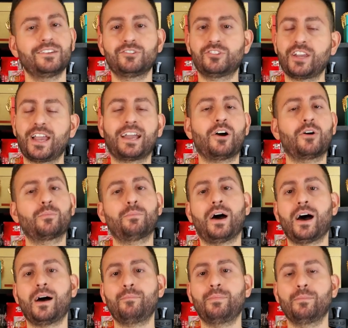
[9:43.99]
Checkout
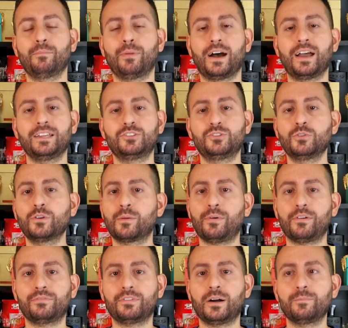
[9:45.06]
Pop by TSVGA
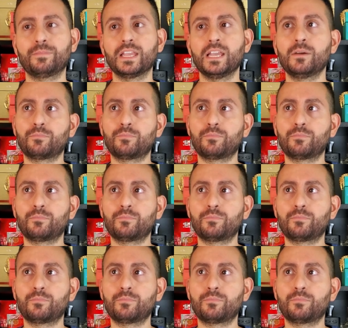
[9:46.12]
Parfum,